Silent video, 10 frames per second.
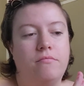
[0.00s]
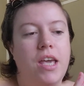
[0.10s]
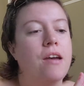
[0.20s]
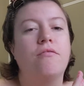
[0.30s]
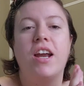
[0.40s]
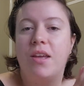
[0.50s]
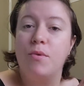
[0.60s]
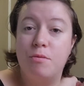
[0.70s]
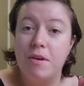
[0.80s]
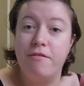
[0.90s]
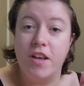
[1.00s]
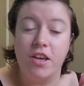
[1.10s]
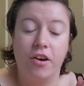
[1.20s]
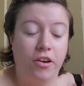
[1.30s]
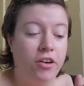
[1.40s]
get ready with me
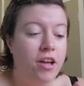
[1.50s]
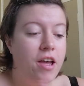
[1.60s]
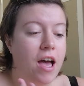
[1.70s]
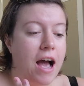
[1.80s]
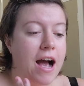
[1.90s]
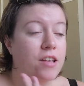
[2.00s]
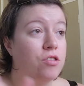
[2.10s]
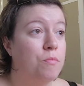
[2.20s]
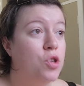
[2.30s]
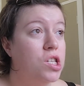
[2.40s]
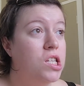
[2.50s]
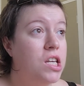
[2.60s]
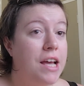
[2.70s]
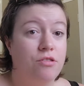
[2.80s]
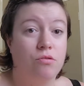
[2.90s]
video. So I'm just
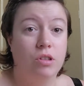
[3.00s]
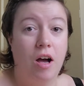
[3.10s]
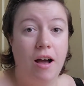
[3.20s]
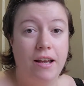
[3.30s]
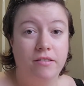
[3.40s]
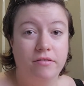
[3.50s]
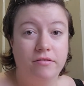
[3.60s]
in natural light.